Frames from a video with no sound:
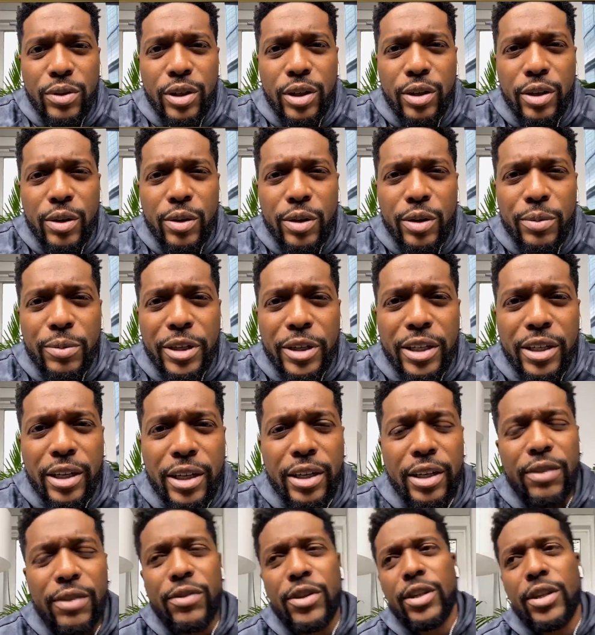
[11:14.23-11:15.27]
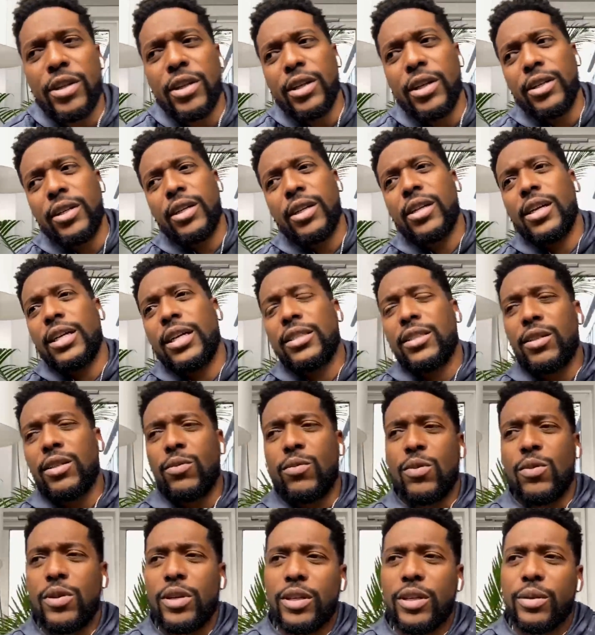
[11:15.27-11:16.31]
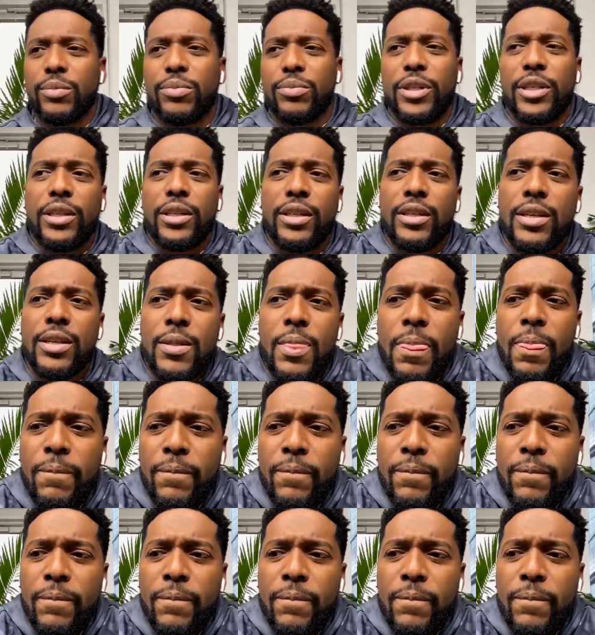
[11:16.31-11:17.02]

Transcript: You know what I mean? Like even in in the classes, I wanted to be